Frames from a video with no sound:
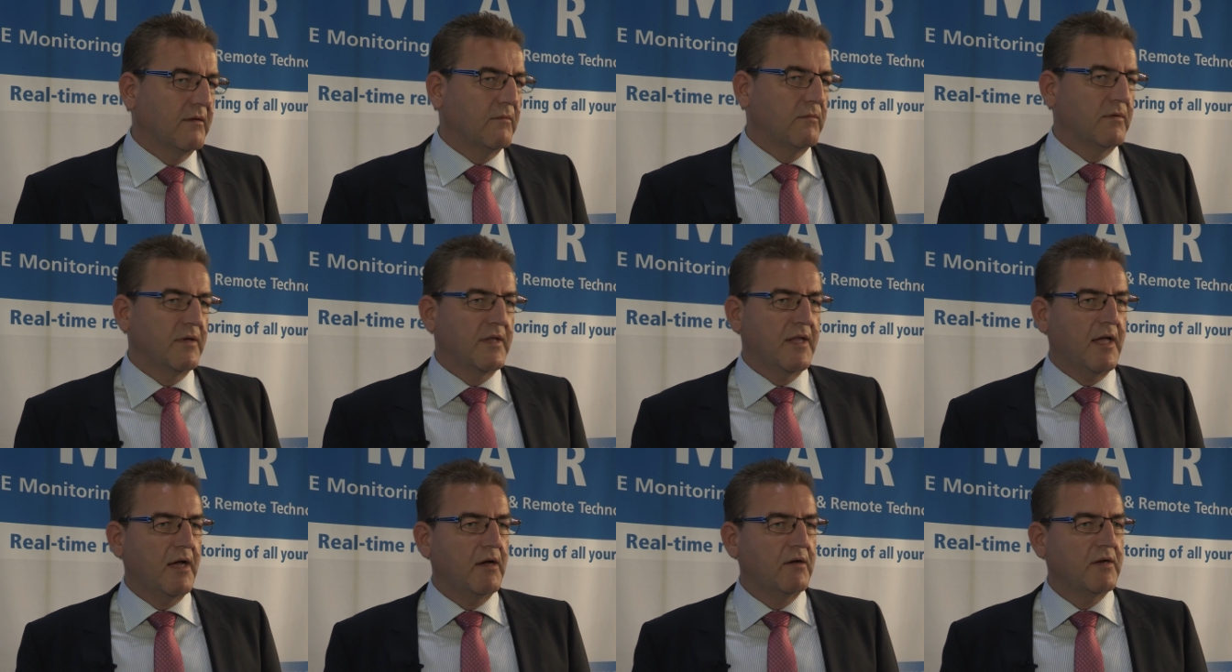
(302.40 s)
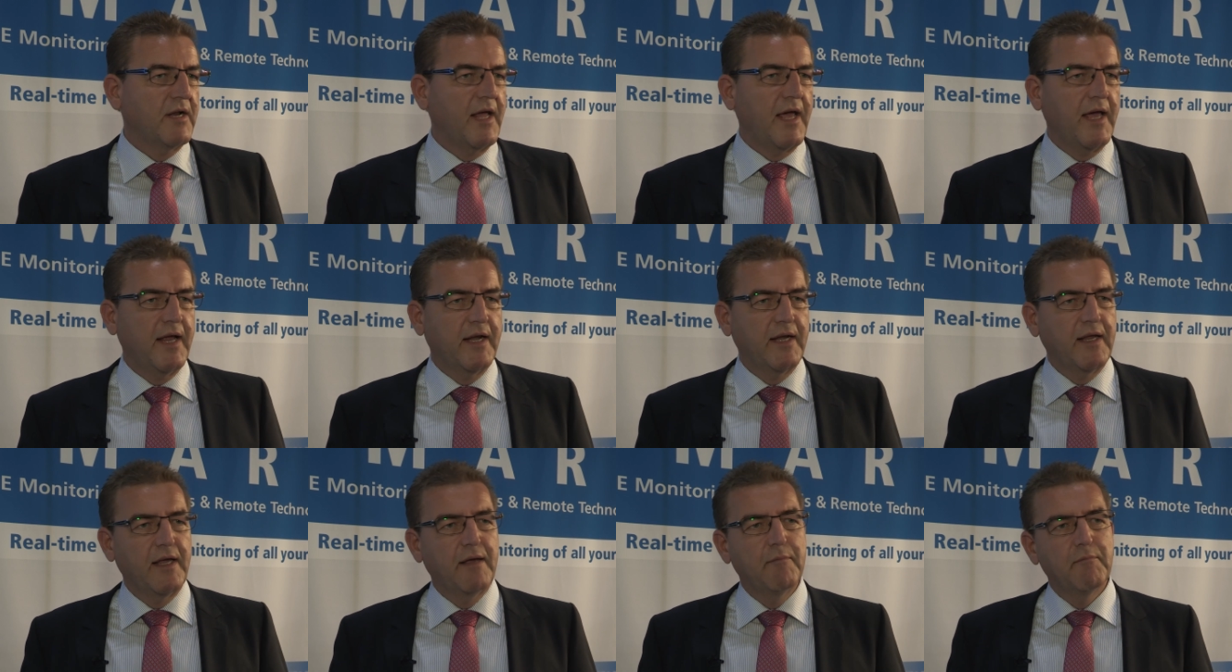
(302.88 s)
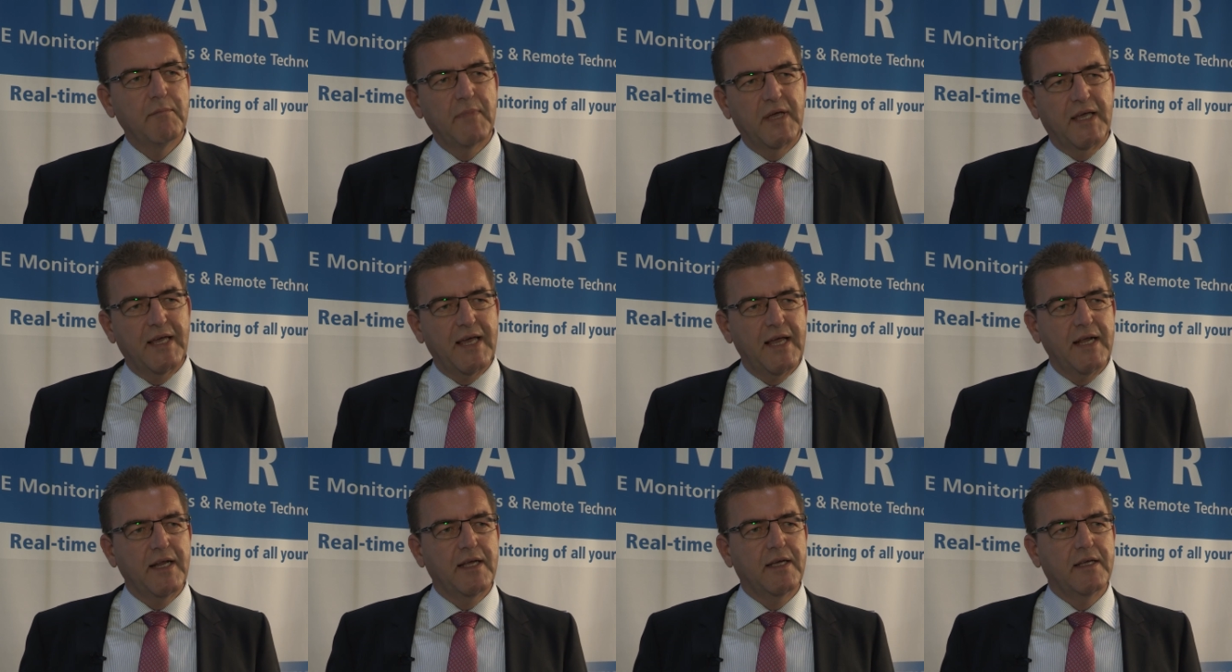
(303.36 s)
Without any
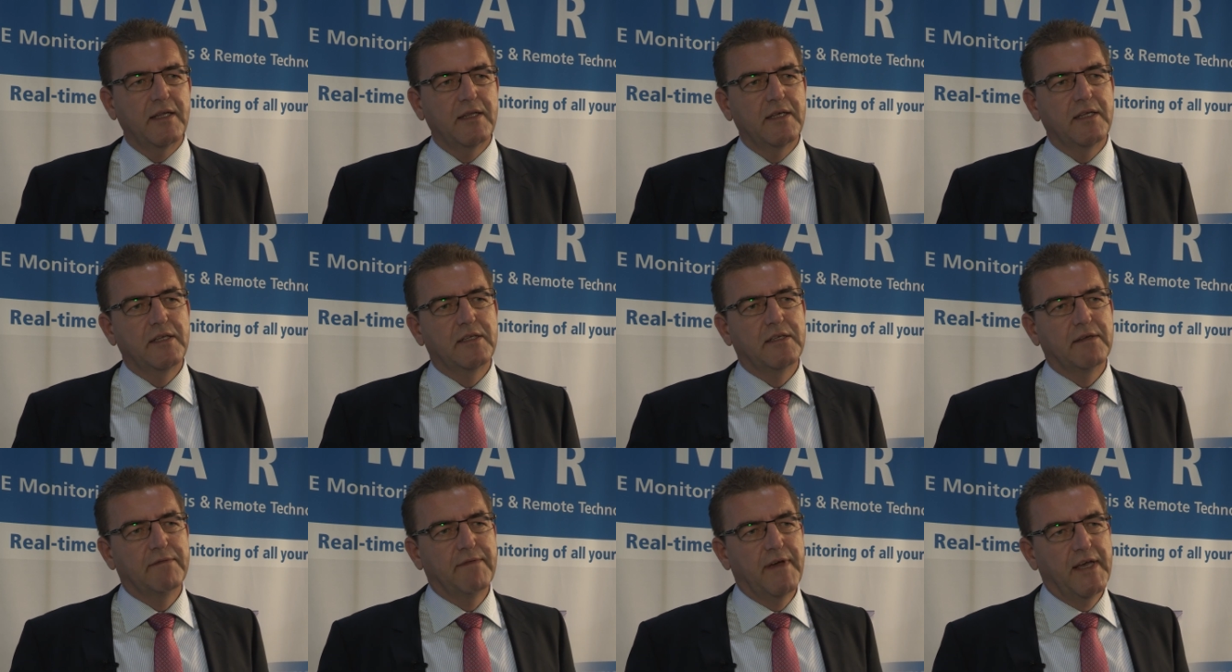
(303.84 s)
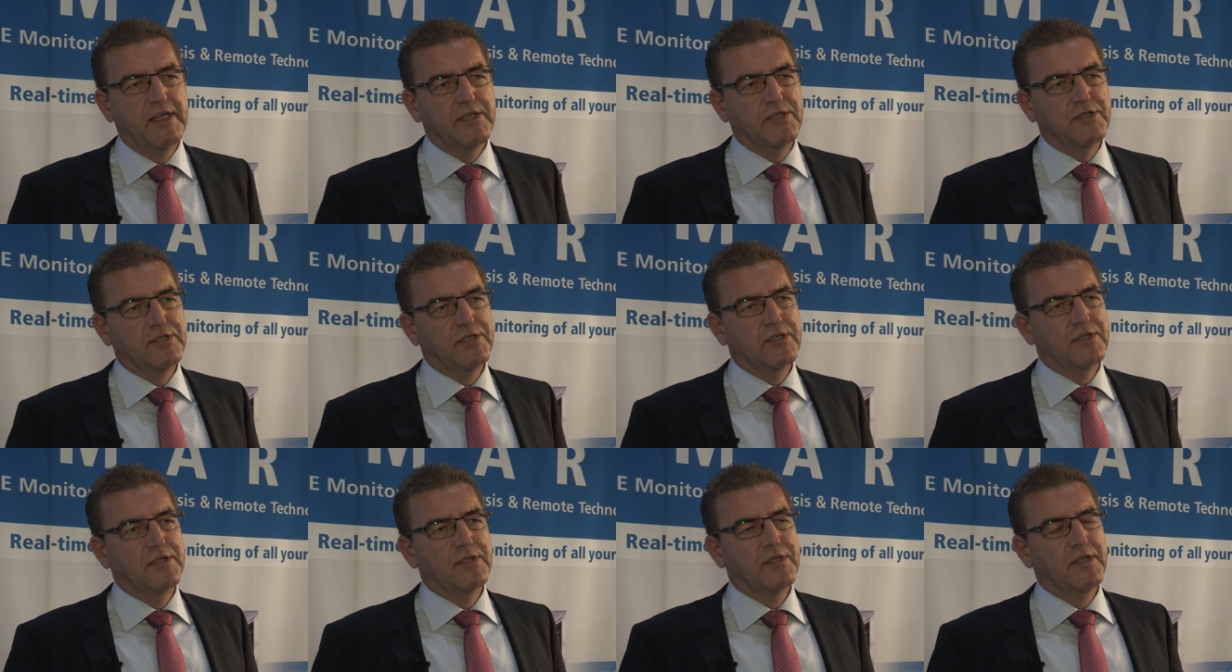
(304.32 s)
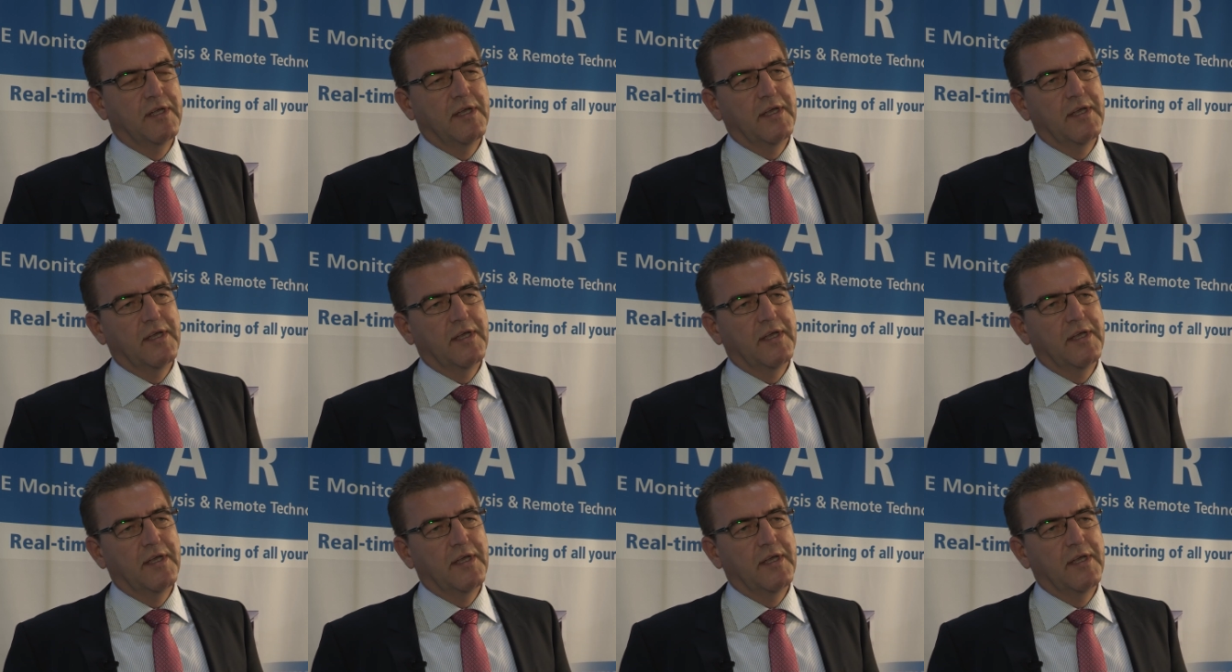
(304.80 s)
mechanical intervention,